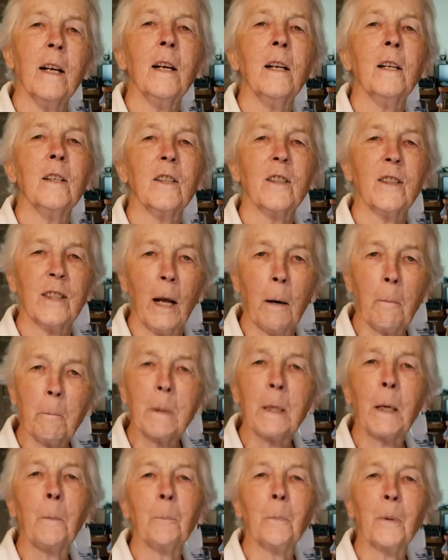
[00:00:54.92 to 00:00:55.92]
Step
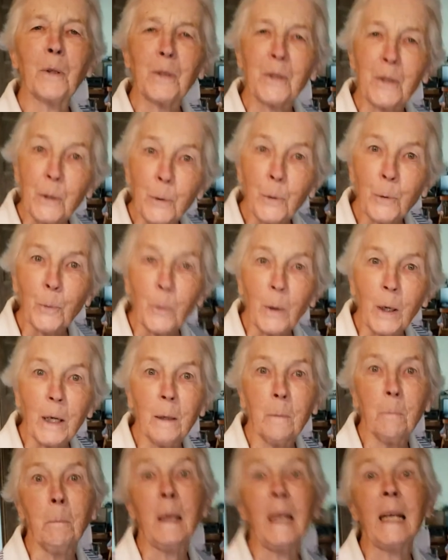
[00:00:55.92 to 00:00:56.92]
number 2
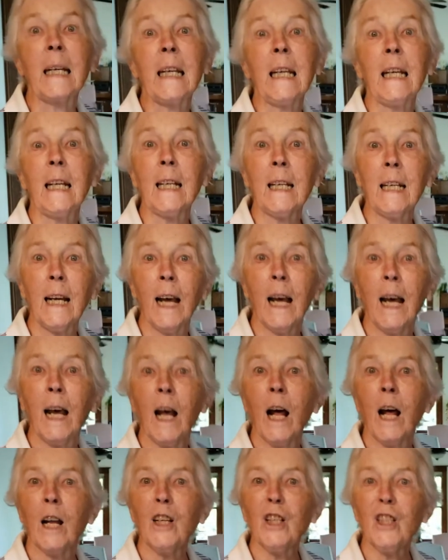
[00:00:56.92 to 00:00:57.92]
in making
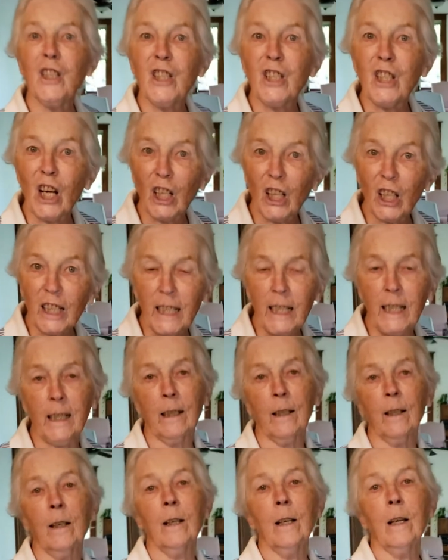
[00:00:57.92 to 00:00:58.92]
jelly.
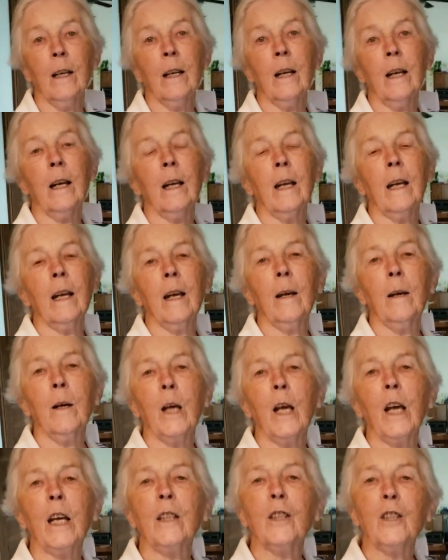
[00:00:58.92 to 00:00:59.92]

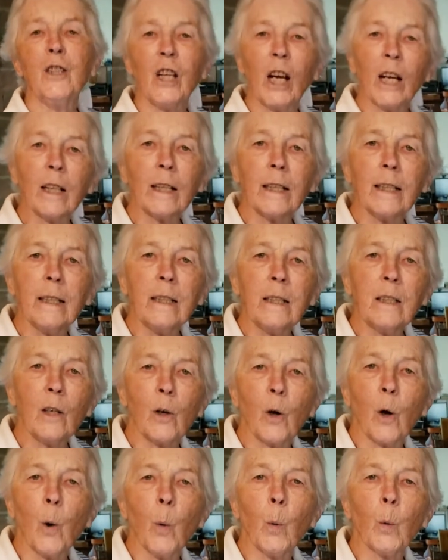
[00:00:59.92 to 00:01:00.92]
In jelly, they're
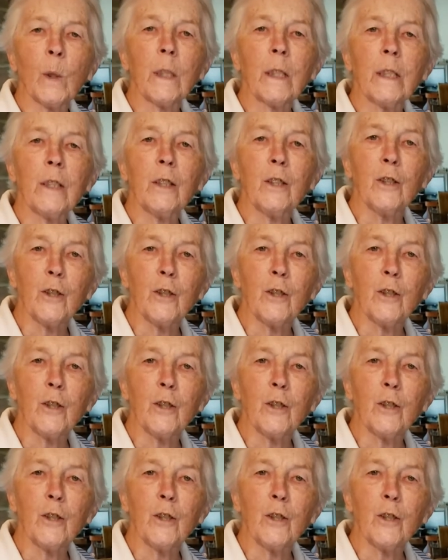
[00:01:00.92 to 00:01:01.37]
only the